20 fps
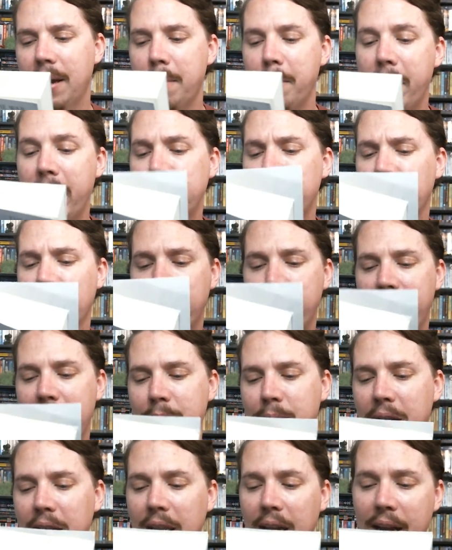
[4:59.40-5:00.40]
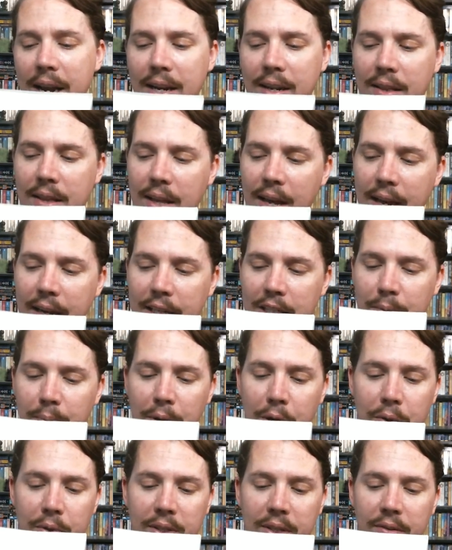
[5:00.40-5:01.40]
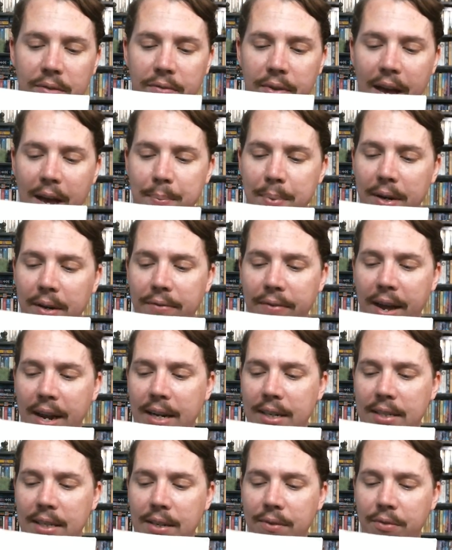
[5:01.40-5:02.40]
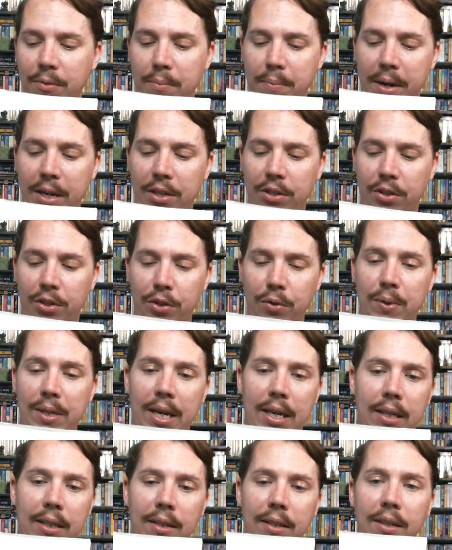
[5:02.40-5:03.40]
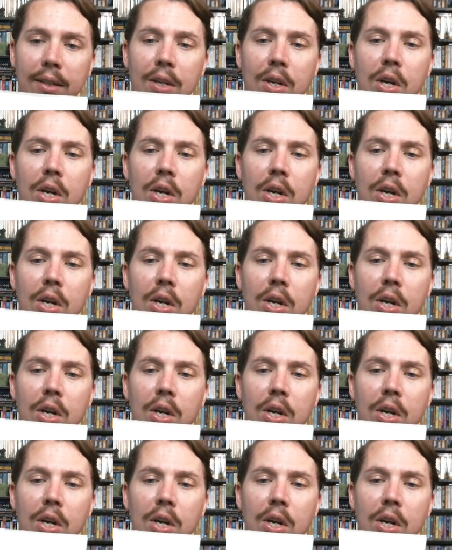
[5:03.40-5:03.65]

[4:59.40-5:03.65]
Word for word: magic and mam collide in the explosive epic fantasy from major new talent